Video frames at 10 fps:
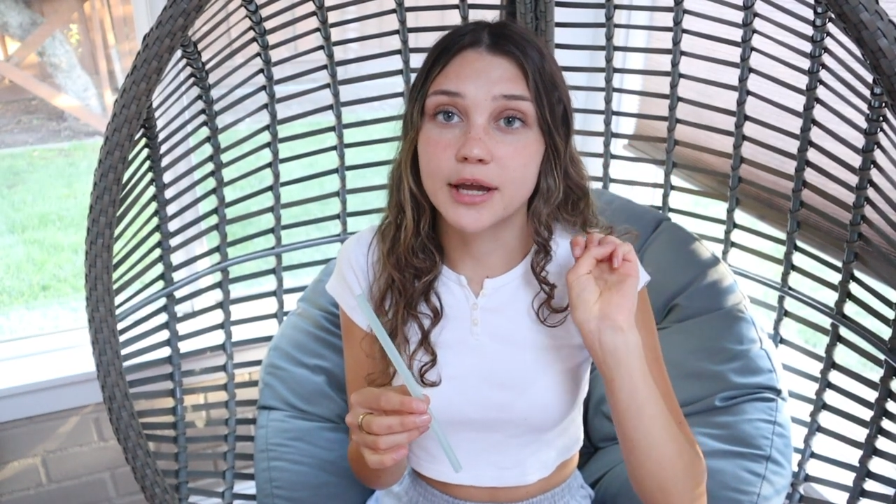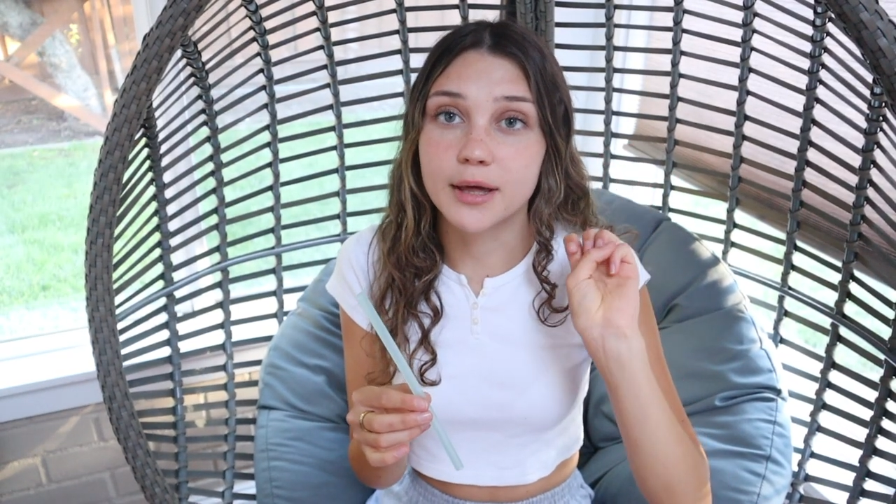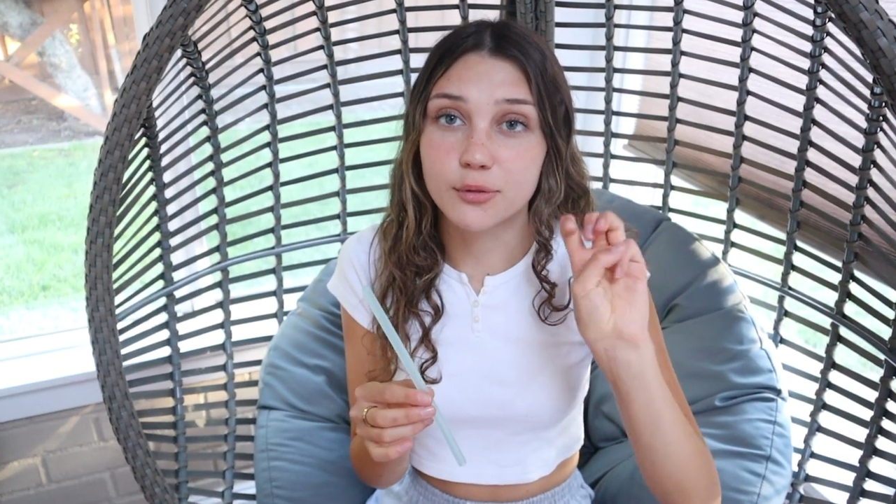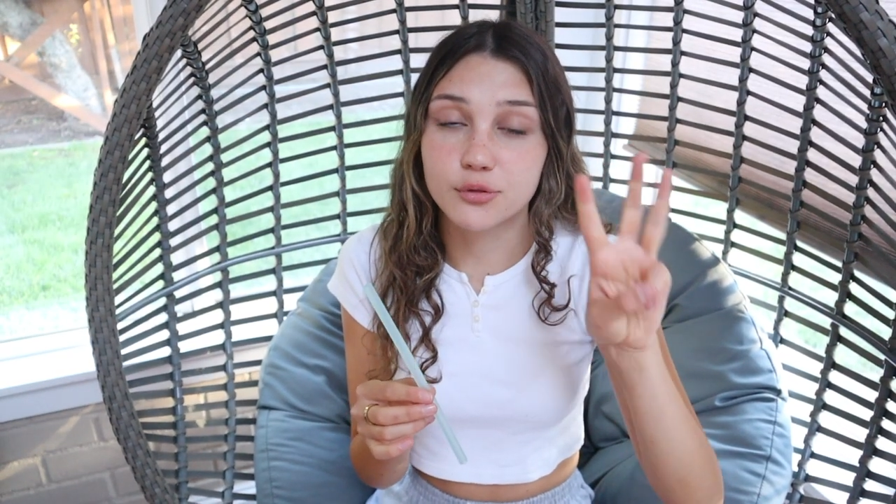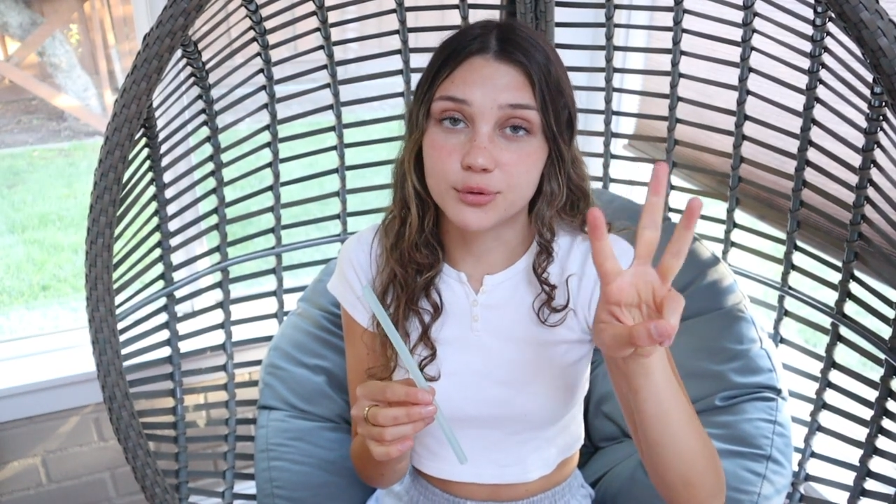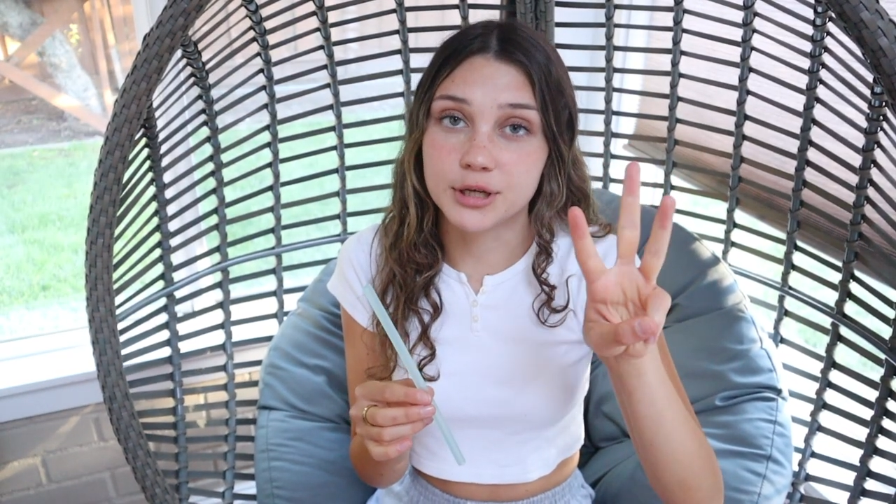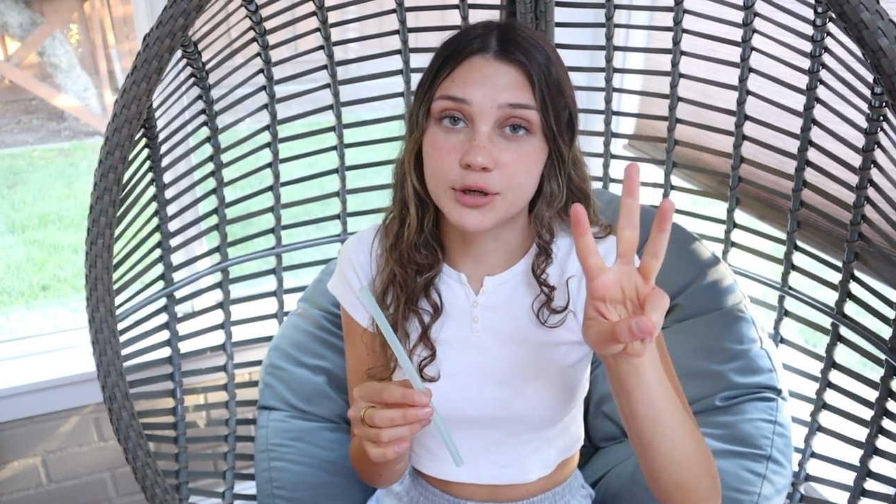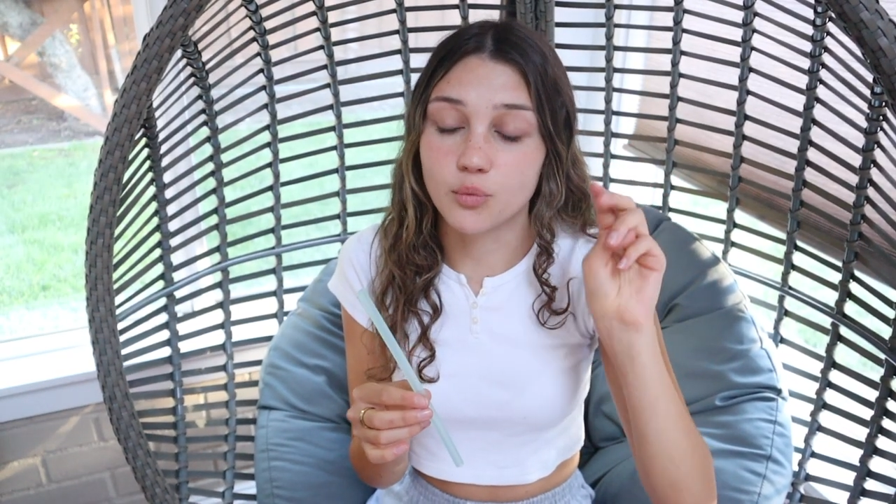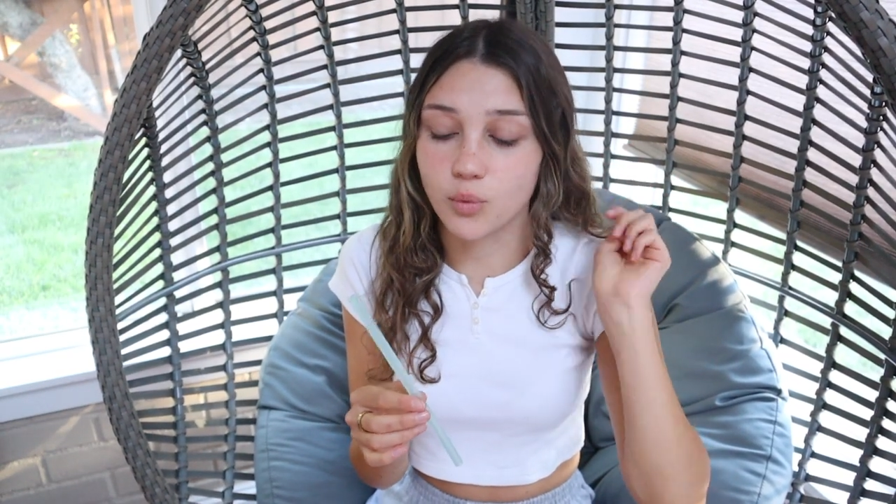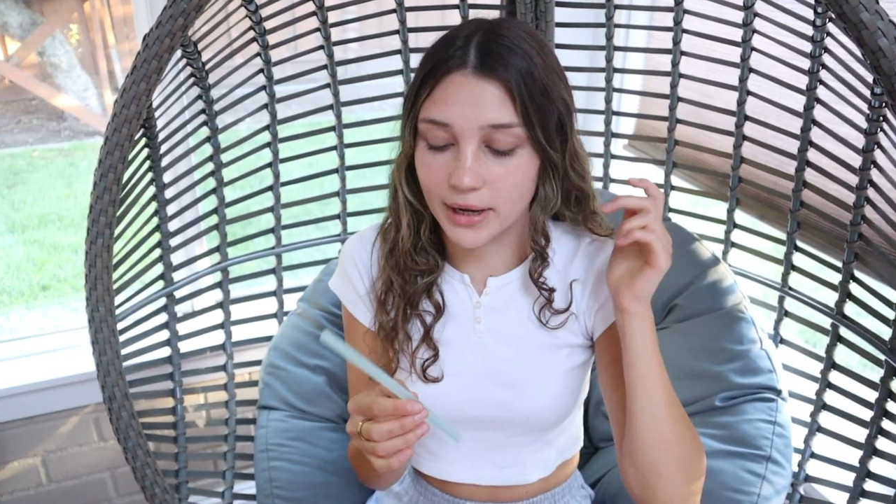and three
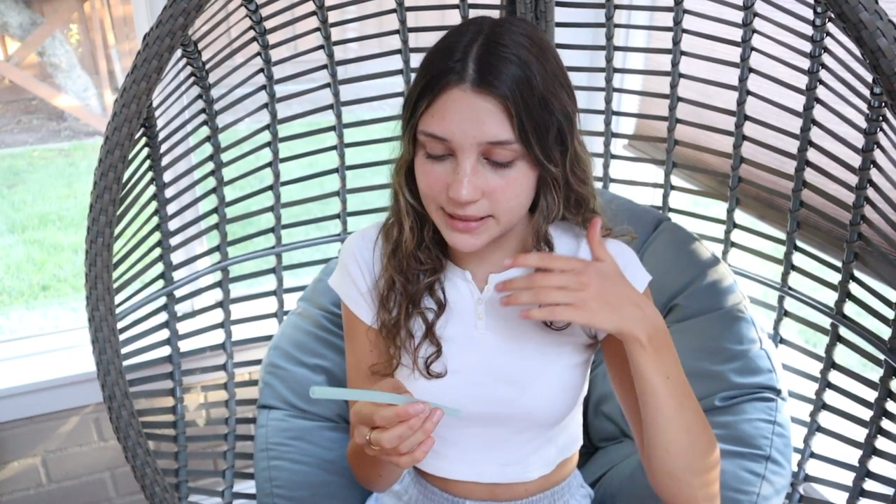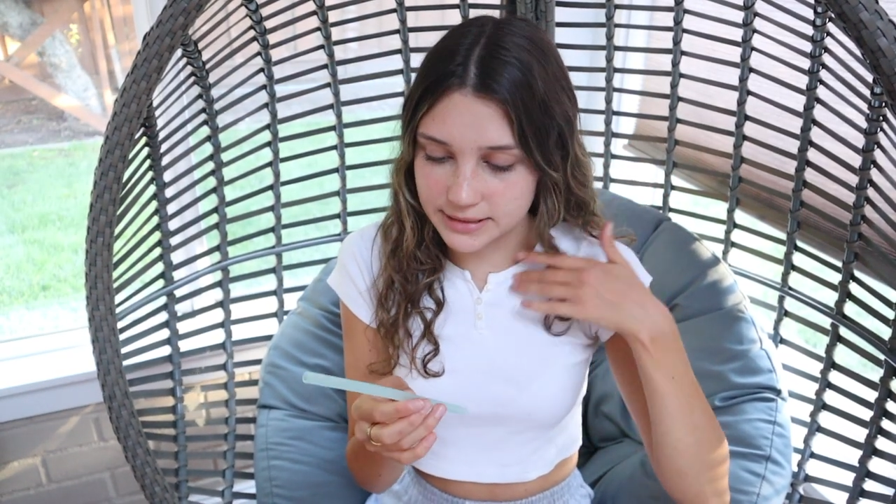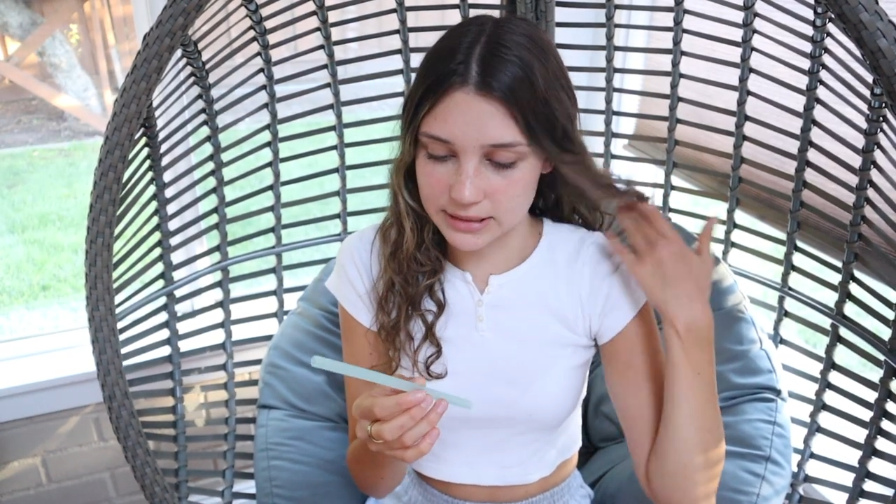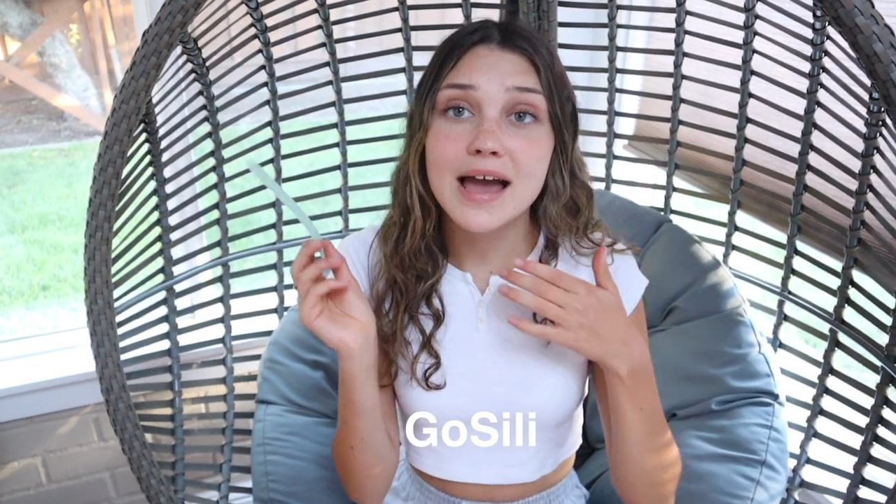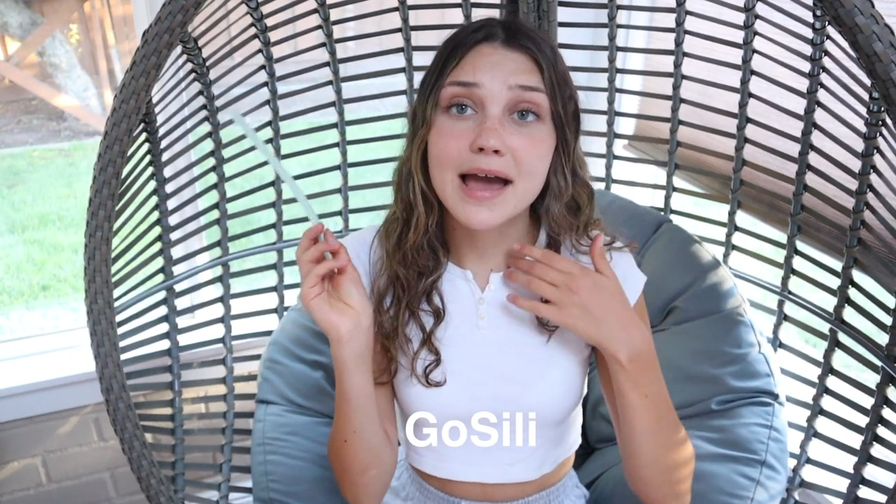white.